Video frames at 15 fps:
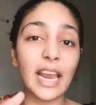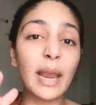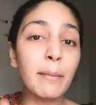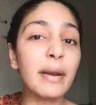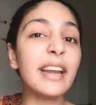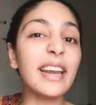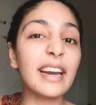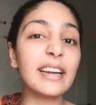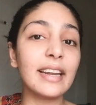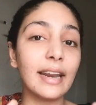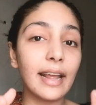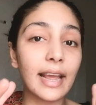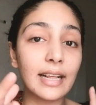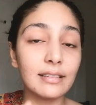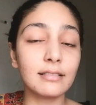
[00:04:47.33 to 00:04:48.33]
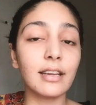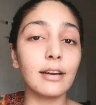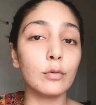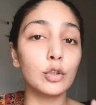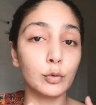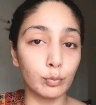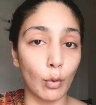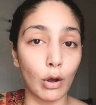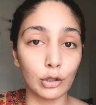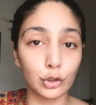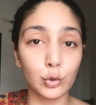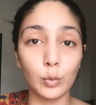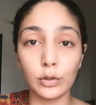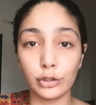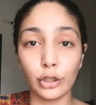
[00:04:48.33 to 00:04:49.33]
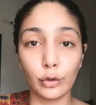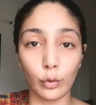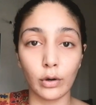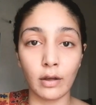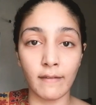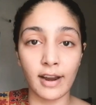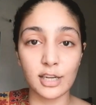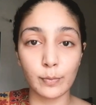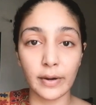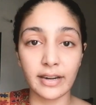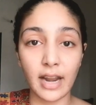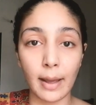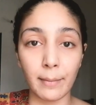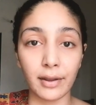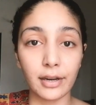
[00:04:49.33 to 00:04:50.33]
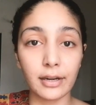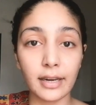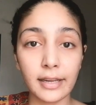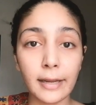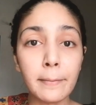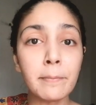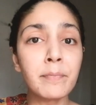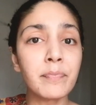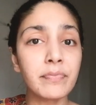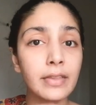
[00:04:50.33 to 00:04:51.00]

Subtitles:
immediate healthcare response towards the coronavirus pandemic, theek hai.